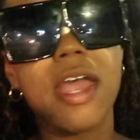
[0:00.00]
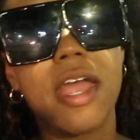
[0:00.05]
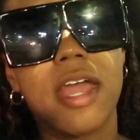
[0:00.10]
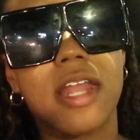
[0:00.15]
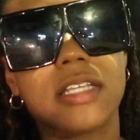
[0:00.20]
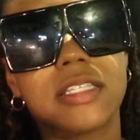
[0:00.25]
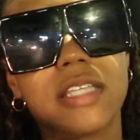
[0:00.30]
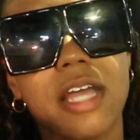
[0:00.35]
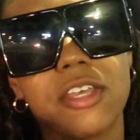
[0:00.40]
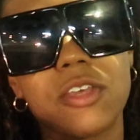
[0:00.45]

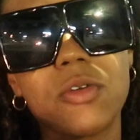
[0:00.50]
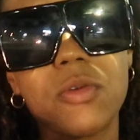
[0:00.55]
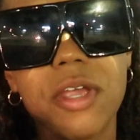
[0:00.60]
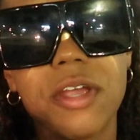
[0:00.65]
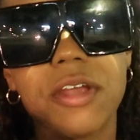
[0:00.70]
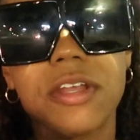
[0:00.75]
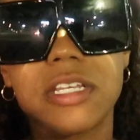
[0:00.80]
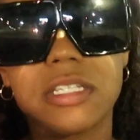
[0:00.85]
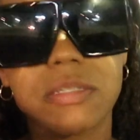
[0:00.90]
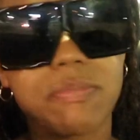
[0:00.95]
And it's like you
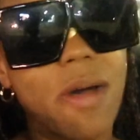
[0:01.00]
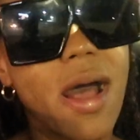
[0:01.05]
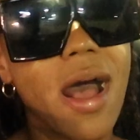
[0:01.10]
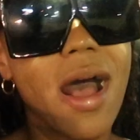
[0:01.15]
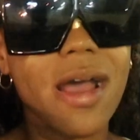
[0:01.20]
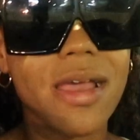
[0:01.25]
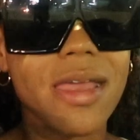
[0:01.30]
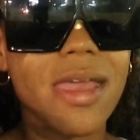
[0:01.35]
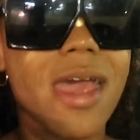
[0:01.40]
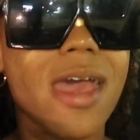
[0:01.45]
hear these
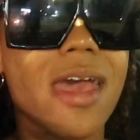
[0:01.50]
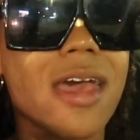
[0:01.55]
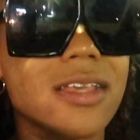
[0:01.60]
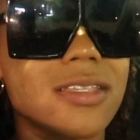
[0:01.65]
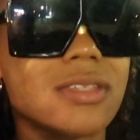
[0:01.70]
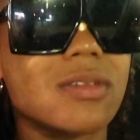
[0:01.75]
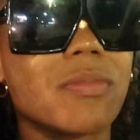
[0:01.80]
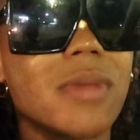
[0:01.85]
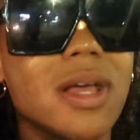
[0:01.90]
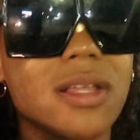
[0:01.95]

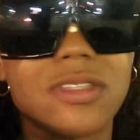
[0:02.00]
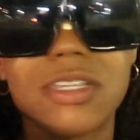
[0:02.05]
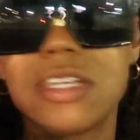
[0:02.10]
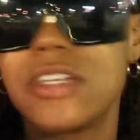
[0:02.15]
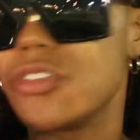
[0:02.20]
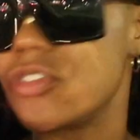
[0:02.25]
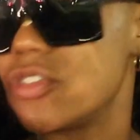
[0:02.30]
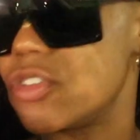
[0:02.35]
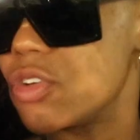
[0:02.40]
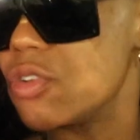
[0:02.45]
podcasts about
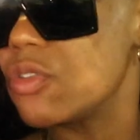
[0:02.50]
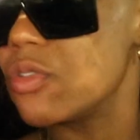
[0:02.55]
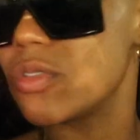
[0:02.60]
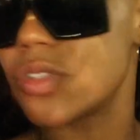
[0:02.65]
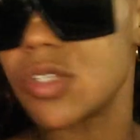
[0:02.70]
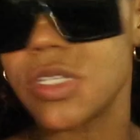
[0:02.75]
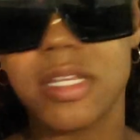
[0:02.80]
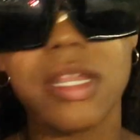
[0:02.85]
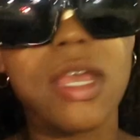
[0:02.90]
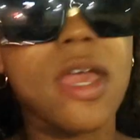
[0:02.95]
these
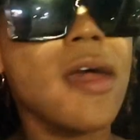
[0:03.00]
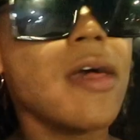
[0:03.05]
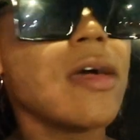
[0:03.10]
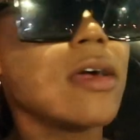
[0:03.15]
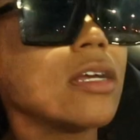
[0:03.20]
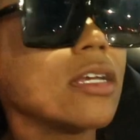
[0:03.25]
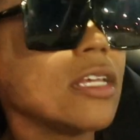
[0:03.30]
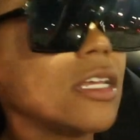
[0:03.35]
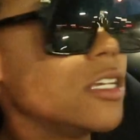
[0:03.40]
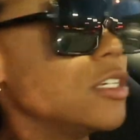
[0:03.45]
dudes, and
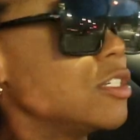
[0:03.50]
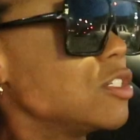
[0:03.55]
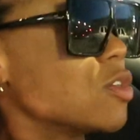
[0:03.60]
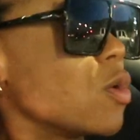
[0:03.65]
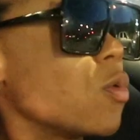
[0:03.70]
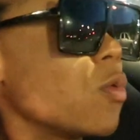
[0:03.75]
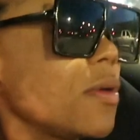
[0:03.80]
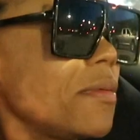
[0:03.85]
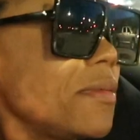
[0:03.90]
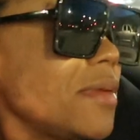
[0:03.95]
it's
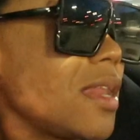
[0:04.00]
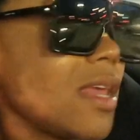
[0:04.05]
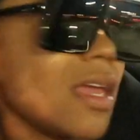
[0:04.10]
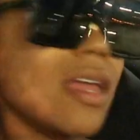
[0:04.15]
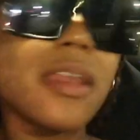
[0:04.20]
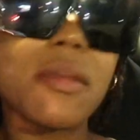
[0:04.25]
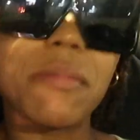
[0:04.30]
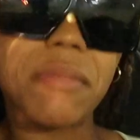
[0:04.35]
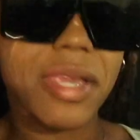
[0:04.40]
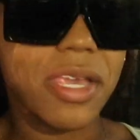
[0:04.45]
the women
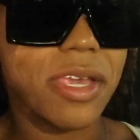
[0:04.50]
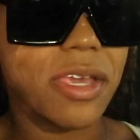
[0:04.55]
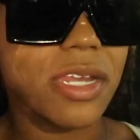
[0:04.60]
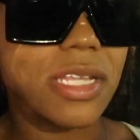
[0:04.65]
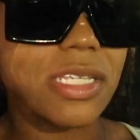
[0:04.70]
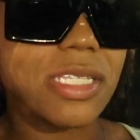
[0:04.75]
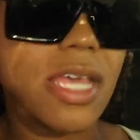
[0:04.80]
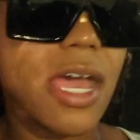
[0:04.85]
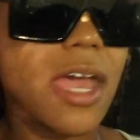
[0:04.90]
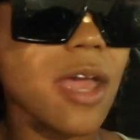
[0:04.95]
and the men.
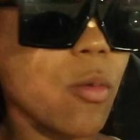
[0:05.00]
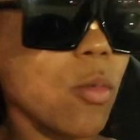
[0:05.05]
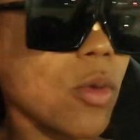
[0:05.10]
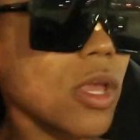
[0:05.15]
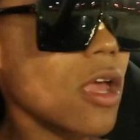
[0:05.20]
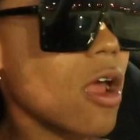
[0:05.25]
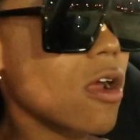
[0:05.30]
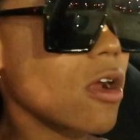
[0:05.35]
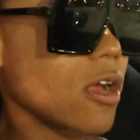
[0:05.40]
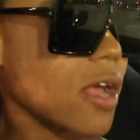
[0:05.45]
It's like
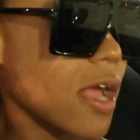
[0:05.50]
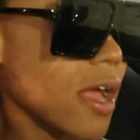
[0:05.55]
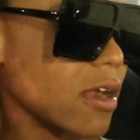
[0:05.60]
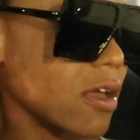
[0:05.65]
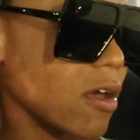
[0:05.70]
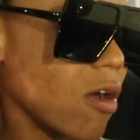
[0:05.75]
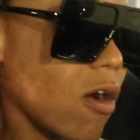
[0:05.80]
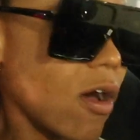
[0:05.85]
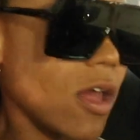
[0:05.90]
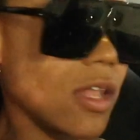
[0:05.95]
we are kind
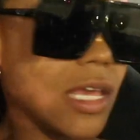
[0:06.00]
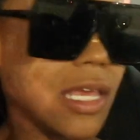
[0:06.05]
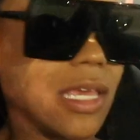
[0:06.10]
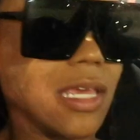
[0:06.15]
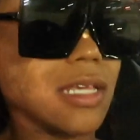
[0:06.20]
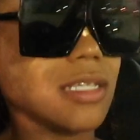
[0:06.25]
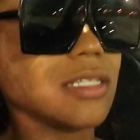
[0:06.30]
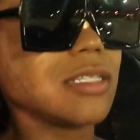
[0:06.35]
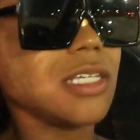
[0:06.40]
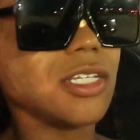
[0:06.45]
of all
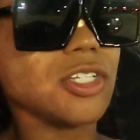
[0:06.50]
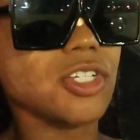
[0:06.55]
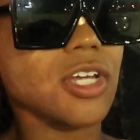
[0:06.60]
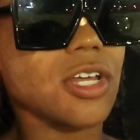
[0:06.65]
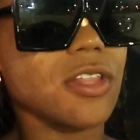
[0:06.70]
against each